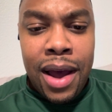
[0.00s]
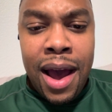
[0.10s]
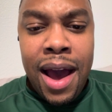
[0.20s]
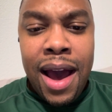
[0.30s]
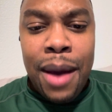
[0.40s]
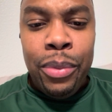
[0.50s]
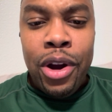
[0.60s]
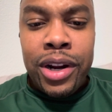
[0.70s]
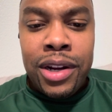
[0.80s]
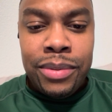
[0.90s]
I
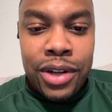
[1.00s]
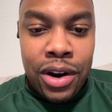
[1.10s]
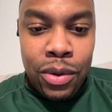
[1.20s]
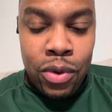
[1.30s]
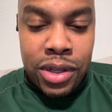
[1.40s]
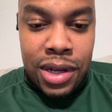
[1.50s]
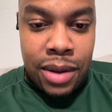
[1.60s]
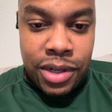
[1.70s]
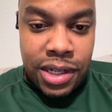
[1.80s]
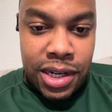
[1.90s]
brought it up to her one time.
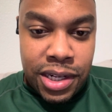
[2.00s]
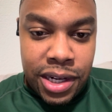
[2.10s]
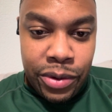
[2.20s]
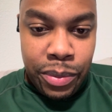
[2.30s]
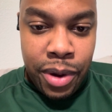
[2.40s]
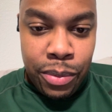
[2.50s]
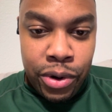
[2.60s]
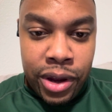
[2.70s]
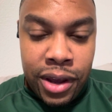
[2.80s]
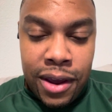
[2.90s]
She said she didn't remember
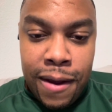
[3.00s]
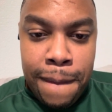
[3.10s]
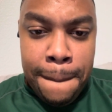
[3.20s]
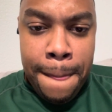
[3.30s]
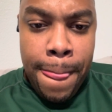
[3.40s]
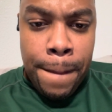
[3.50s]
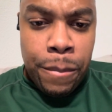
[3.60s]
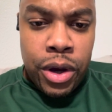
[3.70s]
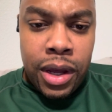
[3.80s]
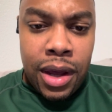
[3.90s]
it,
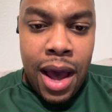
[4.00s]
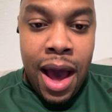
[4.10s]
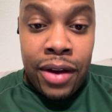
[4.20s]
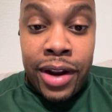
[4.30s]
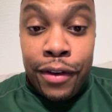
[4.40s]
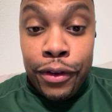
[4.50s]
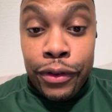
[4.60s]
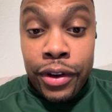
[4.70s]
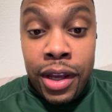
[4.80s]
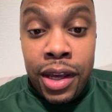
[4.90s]
but I'll never
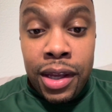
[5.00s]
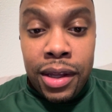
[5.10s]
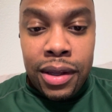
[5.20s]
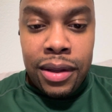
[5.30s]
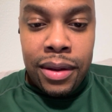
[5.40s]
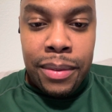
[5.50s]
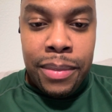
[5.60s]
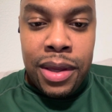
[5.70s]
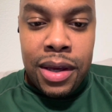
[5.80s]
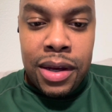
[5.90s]
forget,
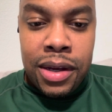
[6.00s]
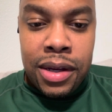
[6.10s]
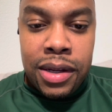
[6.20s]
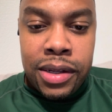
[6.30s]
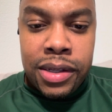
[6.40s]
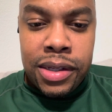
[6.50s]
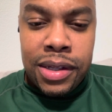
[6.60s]
because